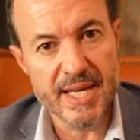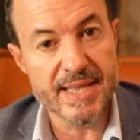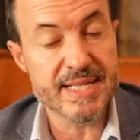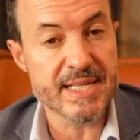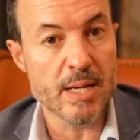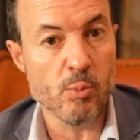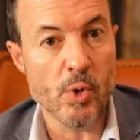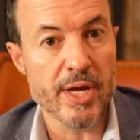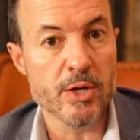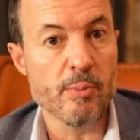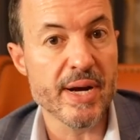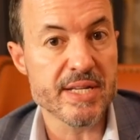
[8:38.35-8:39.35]
in the same
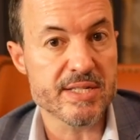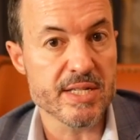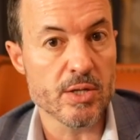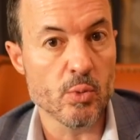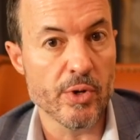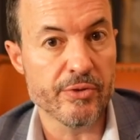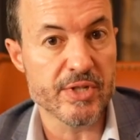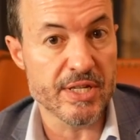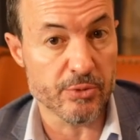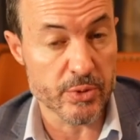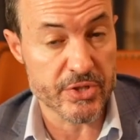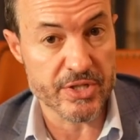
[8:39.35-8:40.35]
way you might see with
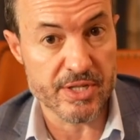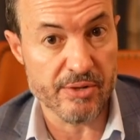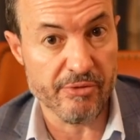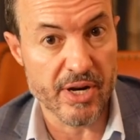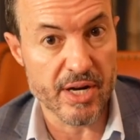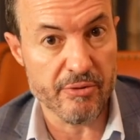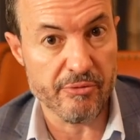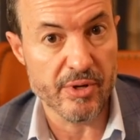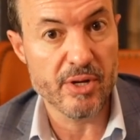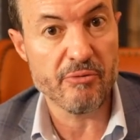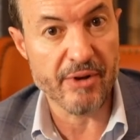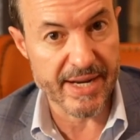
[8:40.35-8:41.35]
D365,
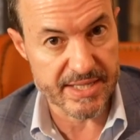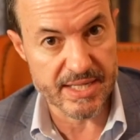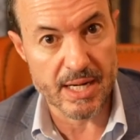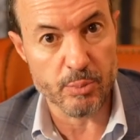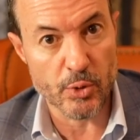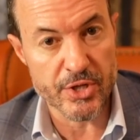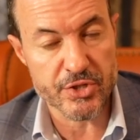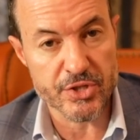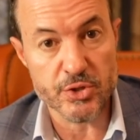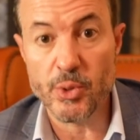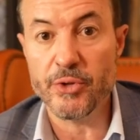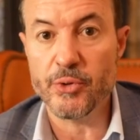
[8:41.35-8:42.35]
Finance and
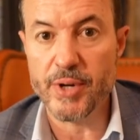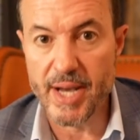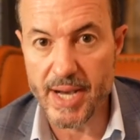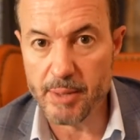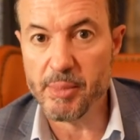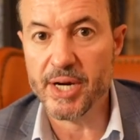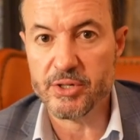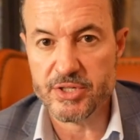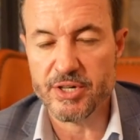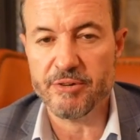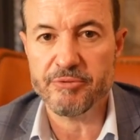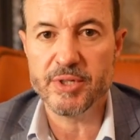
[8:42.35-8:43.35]
Operations, or other
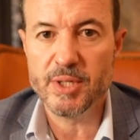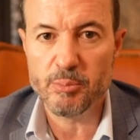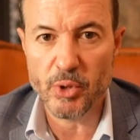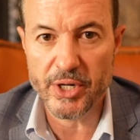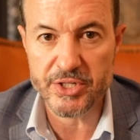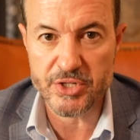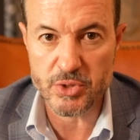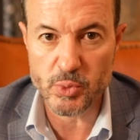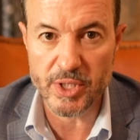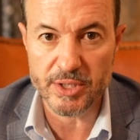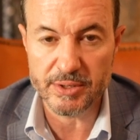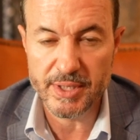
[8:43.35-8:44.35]
non-Microsoft products as
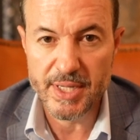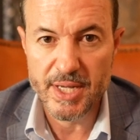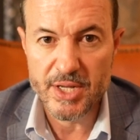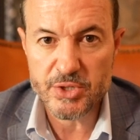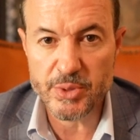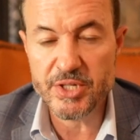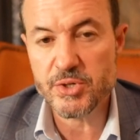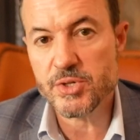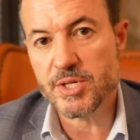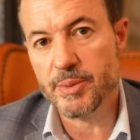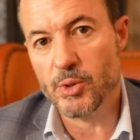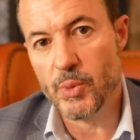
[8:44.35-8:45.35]
well. So these are
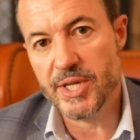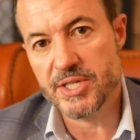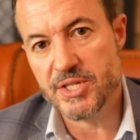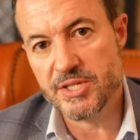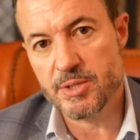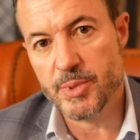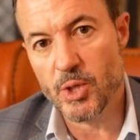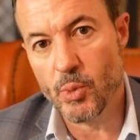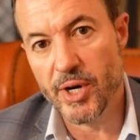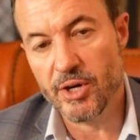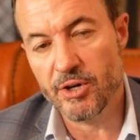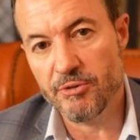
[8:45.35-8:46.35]
some of the weaknesses to be
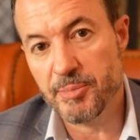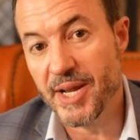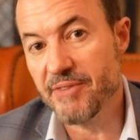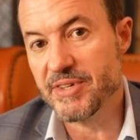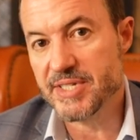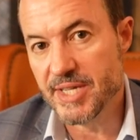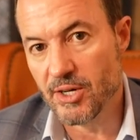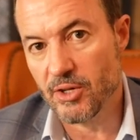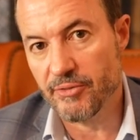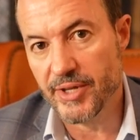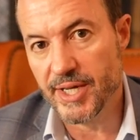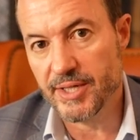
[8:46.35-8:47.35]
aware of, but having said
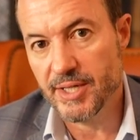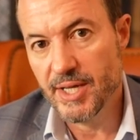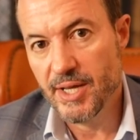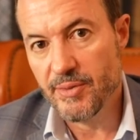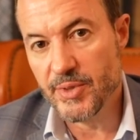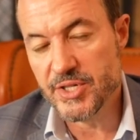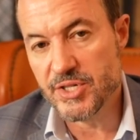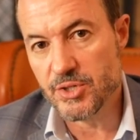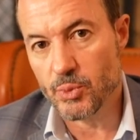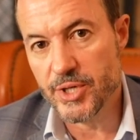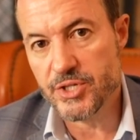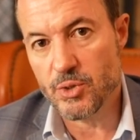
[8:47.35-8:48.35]
all that, this is
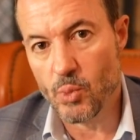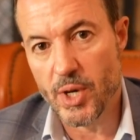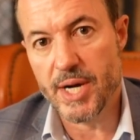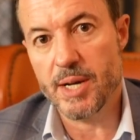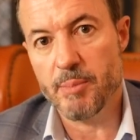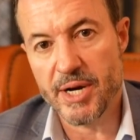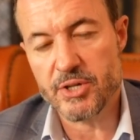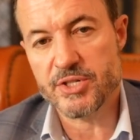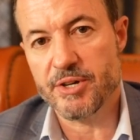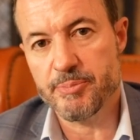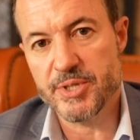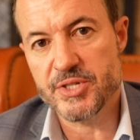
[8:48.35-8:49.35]
a reason why
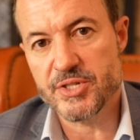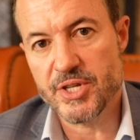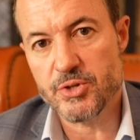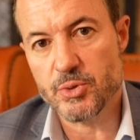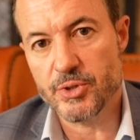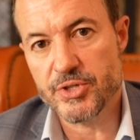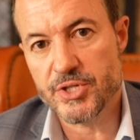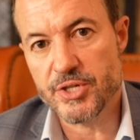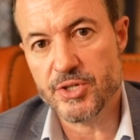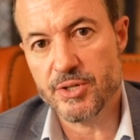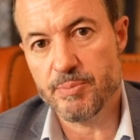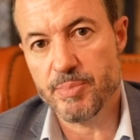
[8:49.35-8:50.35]
Microsoft Business Central is
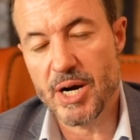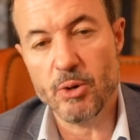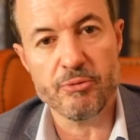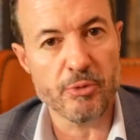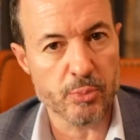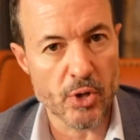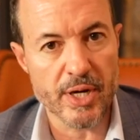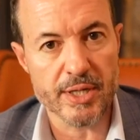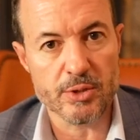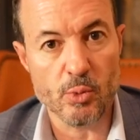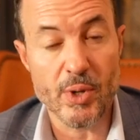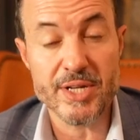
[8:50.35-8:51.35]
such a powerful
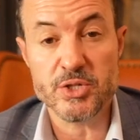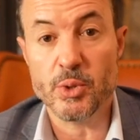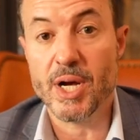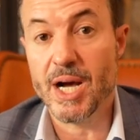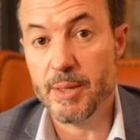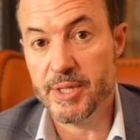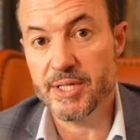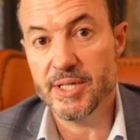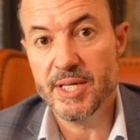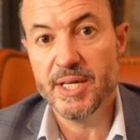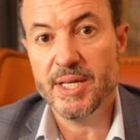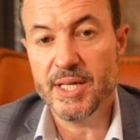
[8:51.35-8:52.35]
product, why it's so common
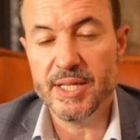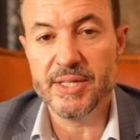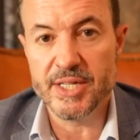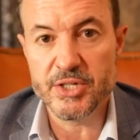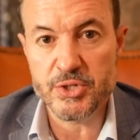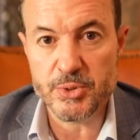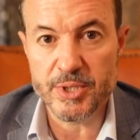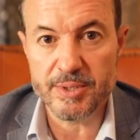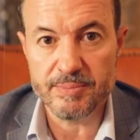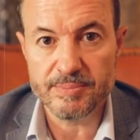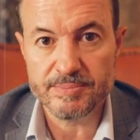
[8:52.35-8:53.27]
in the industry.